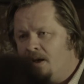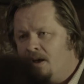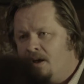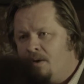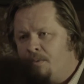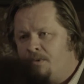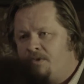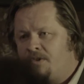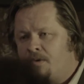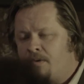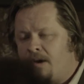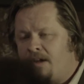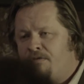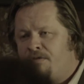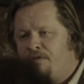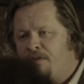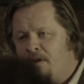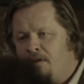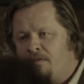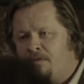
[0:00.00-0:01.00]
was a great
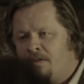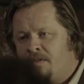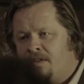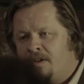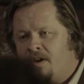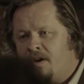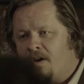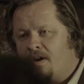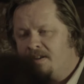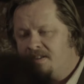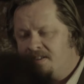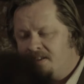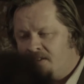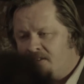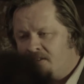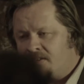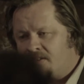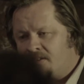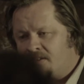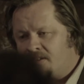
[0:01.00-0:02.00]
fervour in the
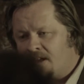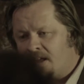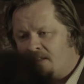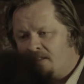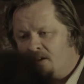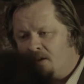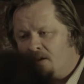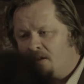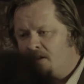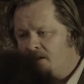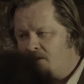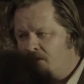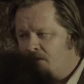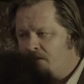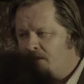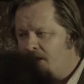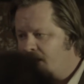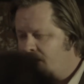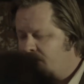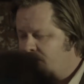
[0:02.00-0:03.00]
90s and the early
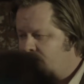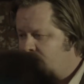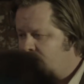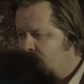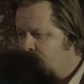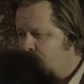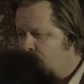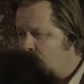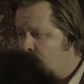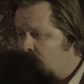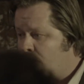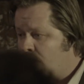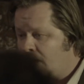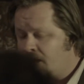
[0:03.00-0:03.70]
2000s for